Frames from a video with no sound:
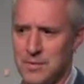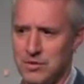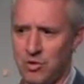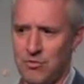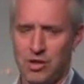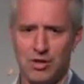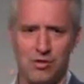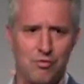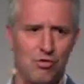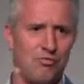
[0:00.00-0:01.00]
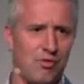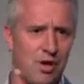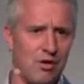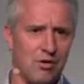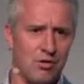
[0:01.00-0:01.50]
So if you can
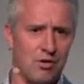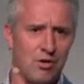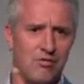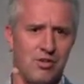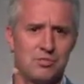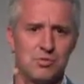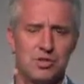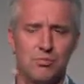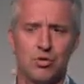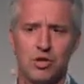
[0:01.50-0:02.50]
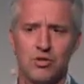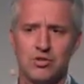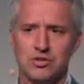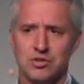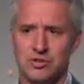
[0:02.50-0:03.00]
diversify your investments in more
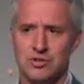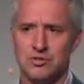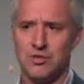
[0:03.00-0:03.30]
countries, that's just